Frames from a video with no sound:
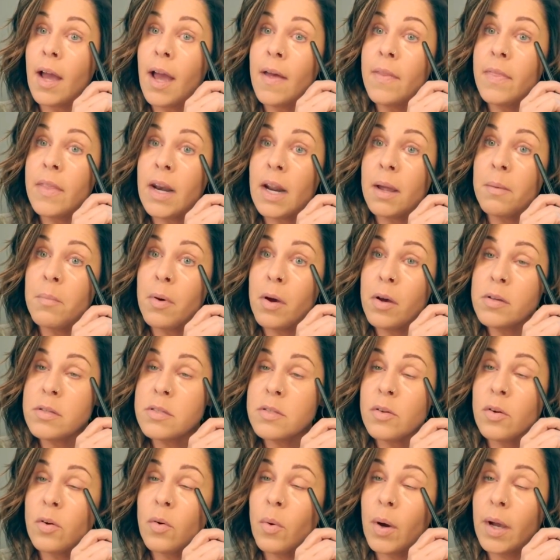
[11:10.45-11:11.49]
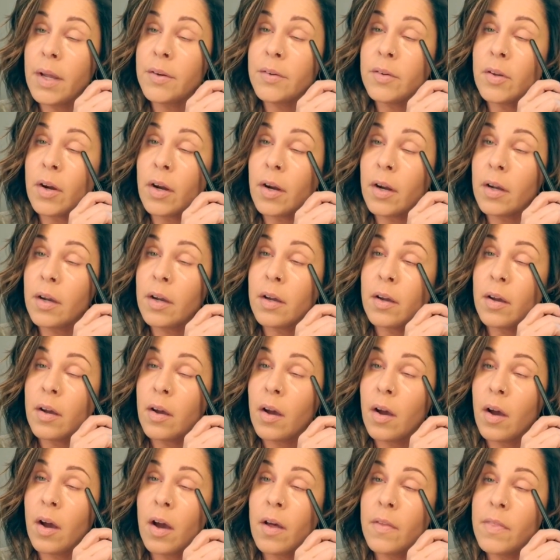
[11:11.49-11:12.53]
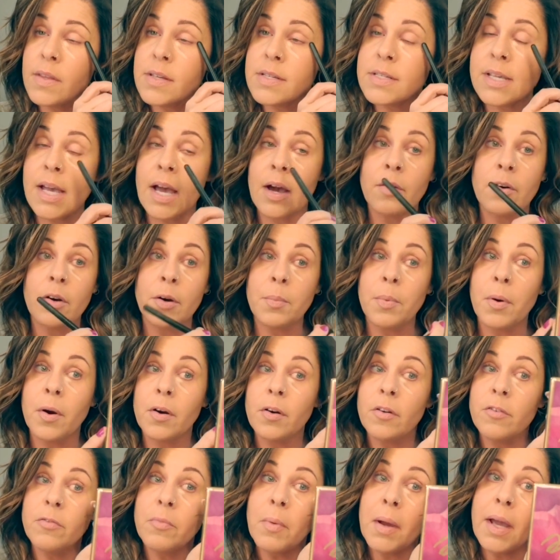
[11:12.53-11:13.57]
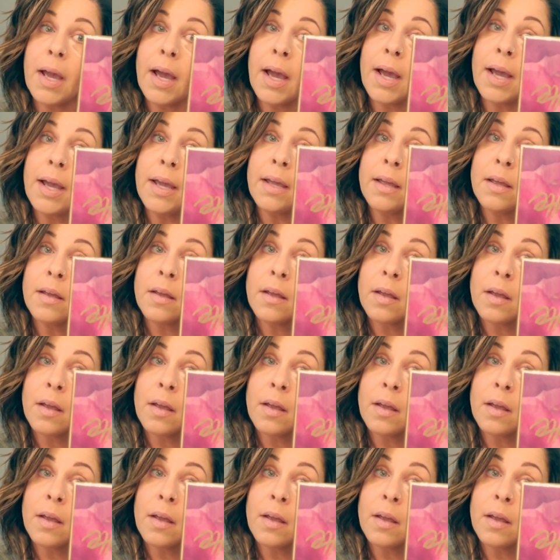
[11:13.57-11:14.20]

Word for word: And then I'm also quite dark on this outer part of my eye.